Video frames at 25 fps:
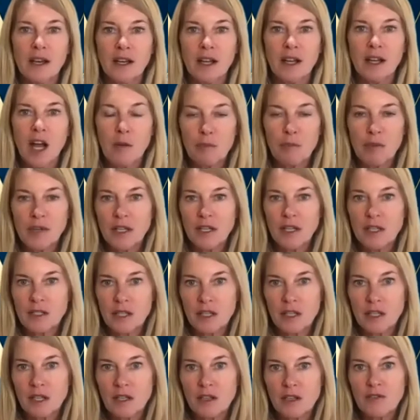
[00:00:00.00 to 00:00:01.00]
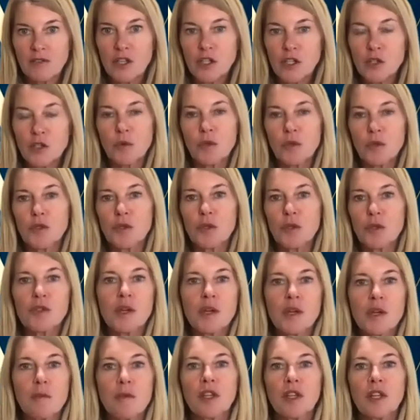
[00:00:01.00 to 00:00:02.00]
companies and individuals who
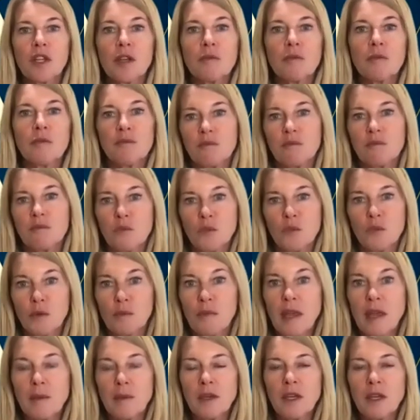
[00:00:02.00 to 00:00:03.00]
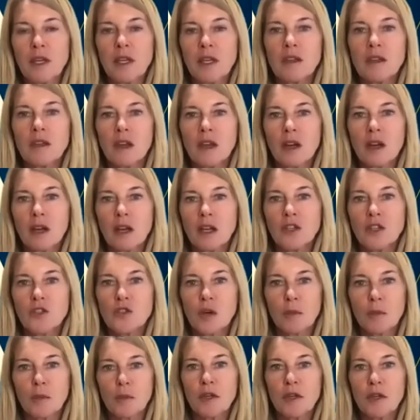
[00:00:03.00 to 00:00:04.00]
typically would maybe
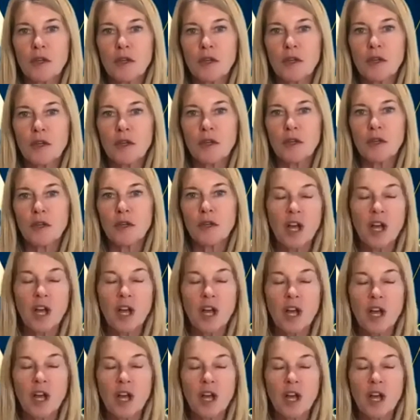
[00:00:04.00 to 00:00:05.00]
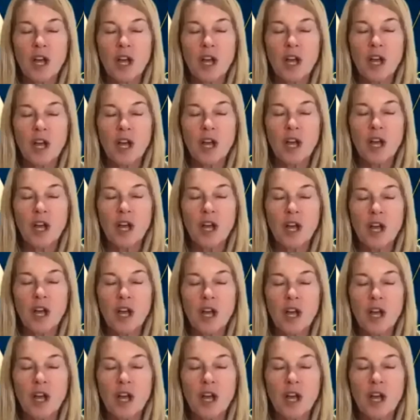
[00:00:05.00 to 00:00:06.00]
contribute to a documentary film
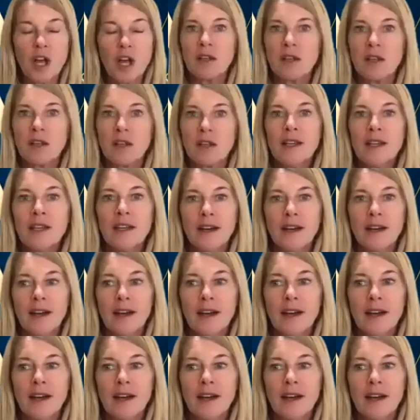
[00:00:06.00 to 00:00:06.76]
like this one,